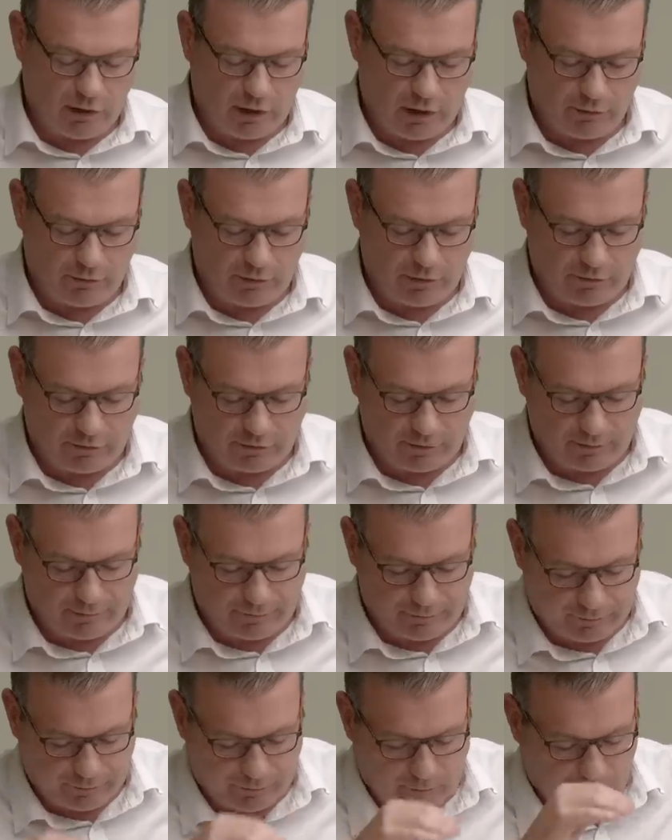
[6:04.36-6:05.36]
here is,
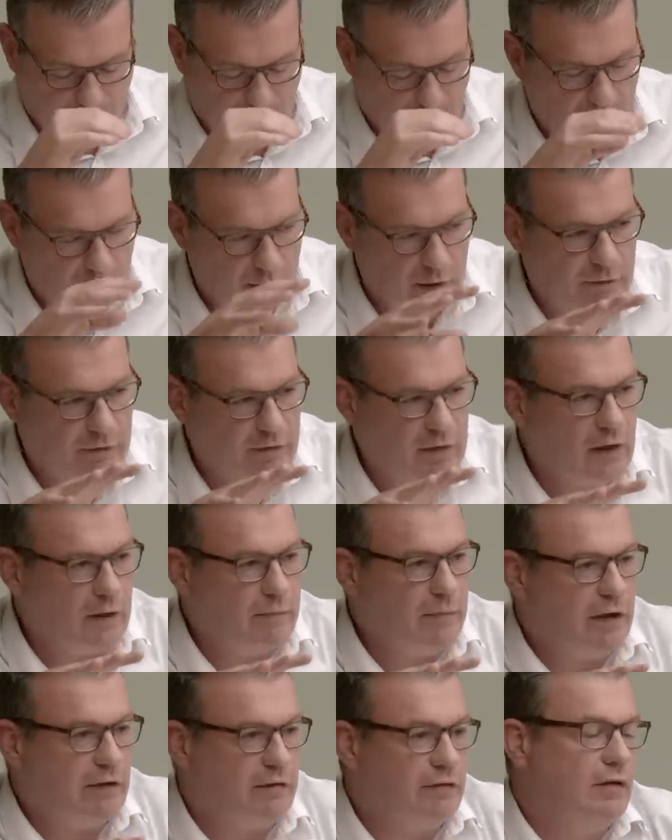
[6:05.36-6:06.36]

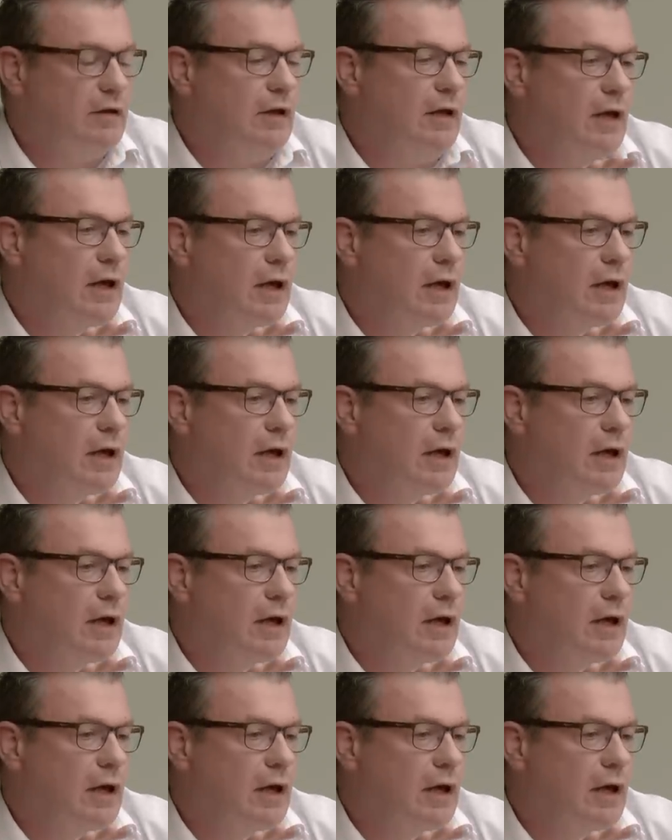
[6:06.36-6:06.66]
CMS,